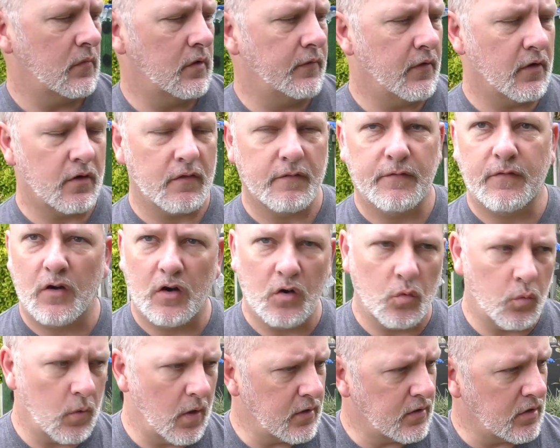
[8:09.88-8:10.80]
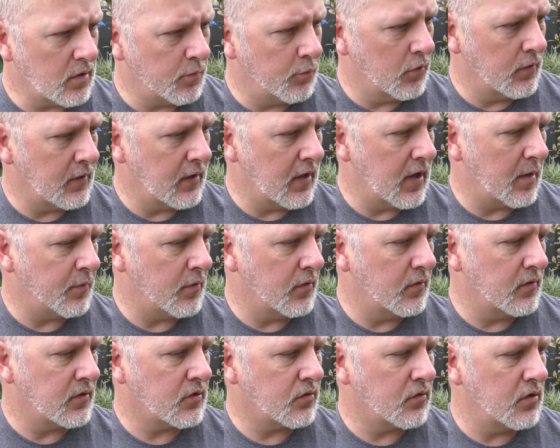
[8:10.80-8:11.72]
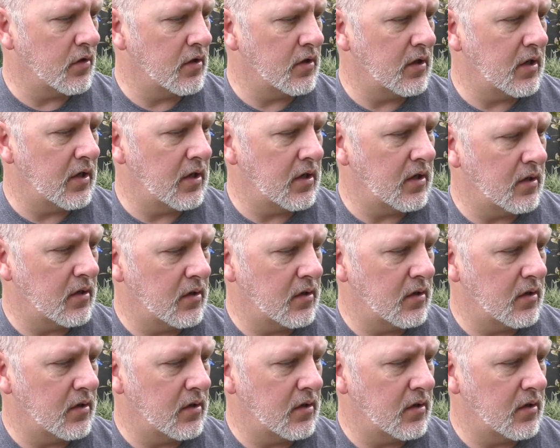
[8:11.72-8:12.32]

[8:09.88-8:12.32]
If I can find weights, I'll put that up on the screen there.